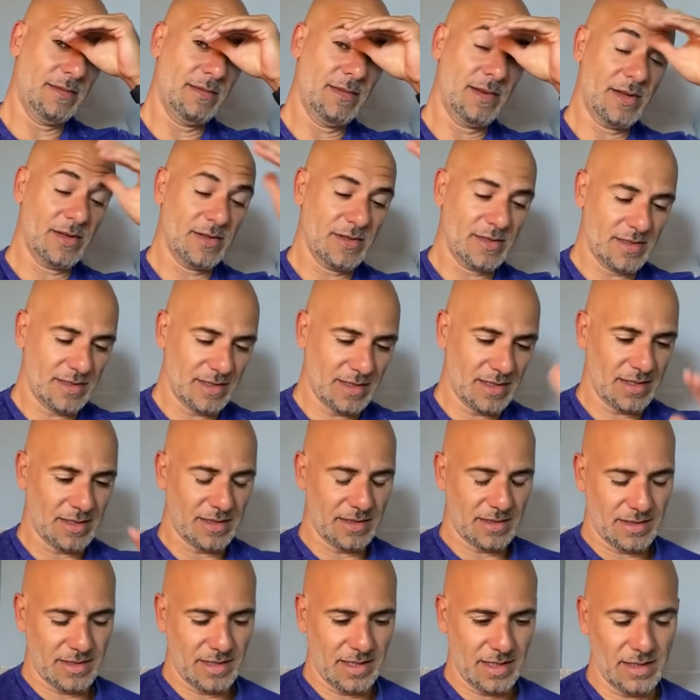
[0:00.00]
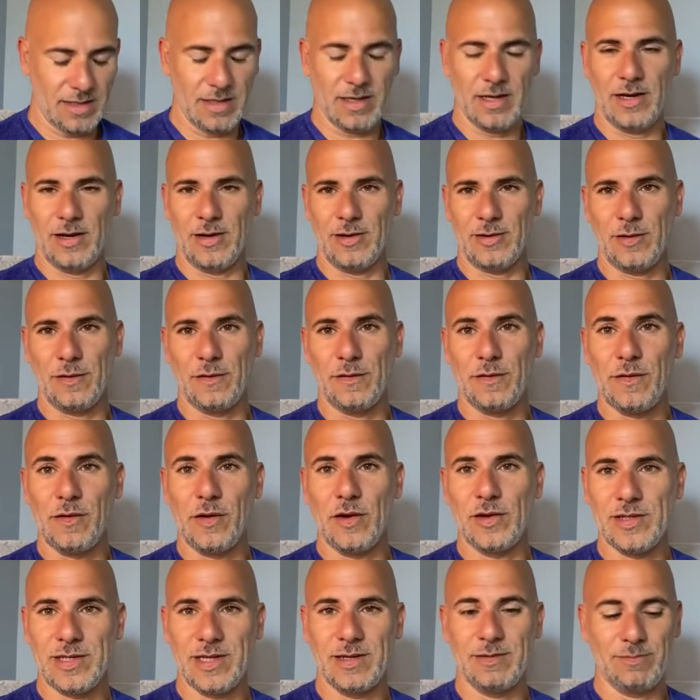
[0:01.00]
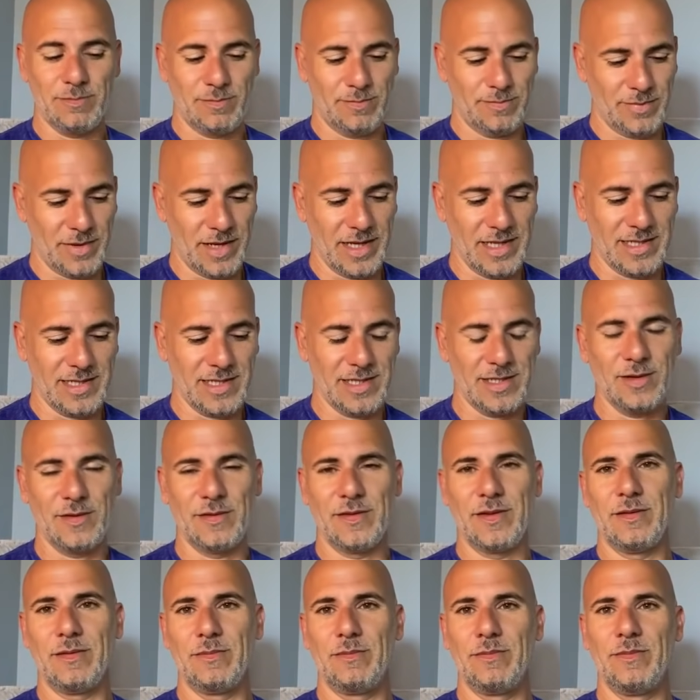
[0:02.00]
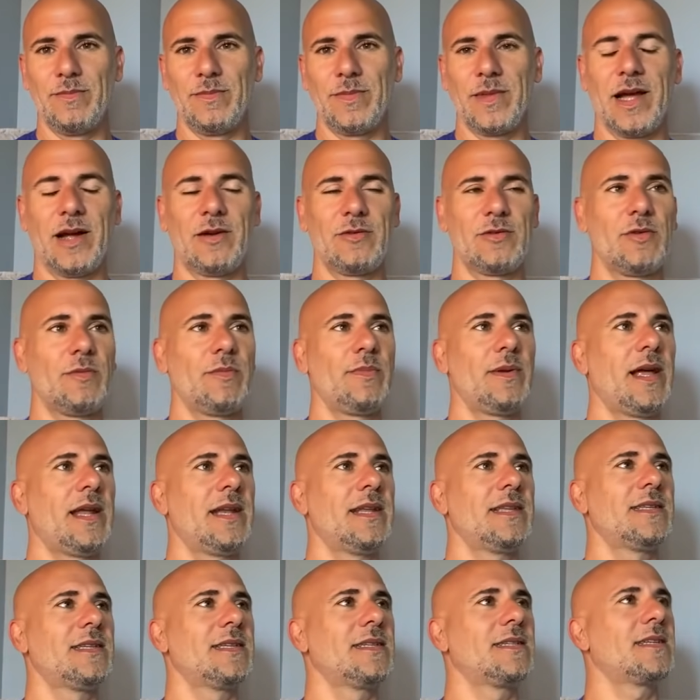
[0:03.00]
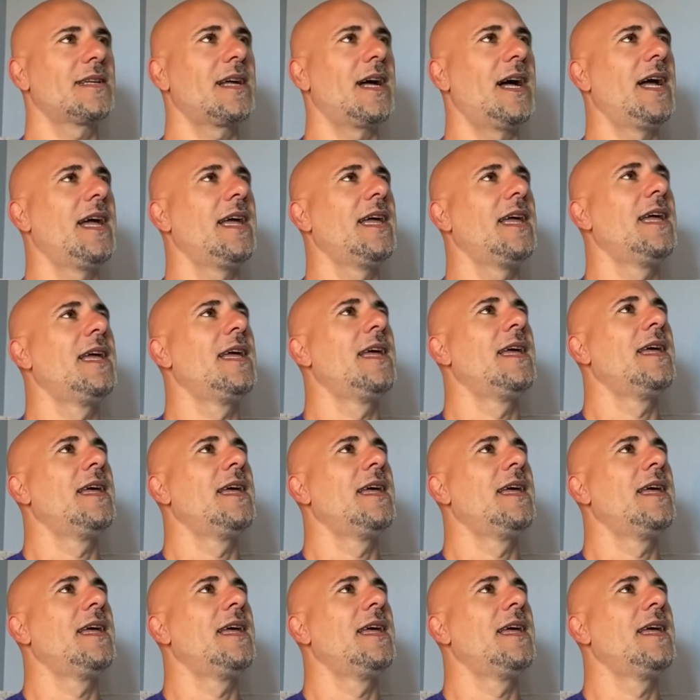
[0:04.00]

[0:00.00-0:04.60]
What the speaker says: because there are still a lot of frozen places of the outer planets in sky,